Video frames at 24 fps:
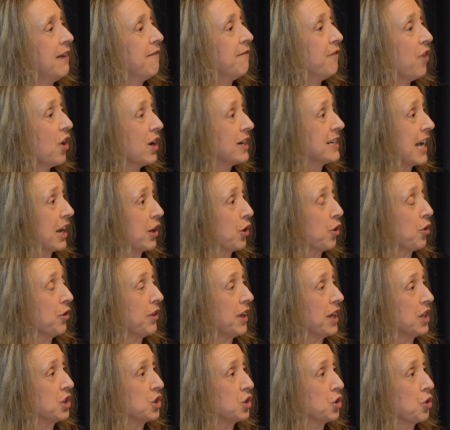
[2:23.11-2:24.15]
find out who
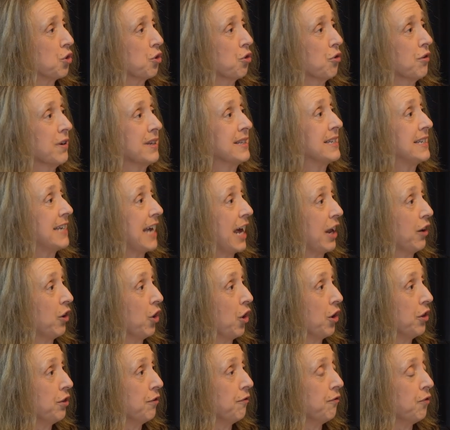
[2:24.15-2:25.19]
the insurer is,
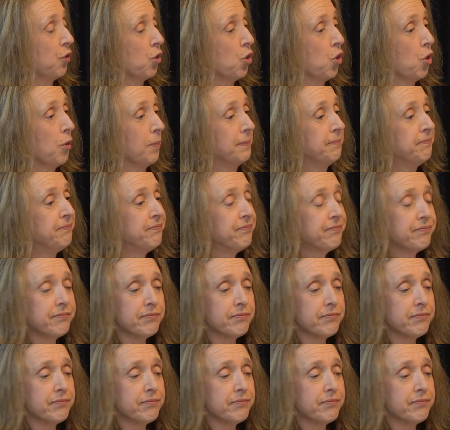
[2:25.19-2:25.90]
download the form.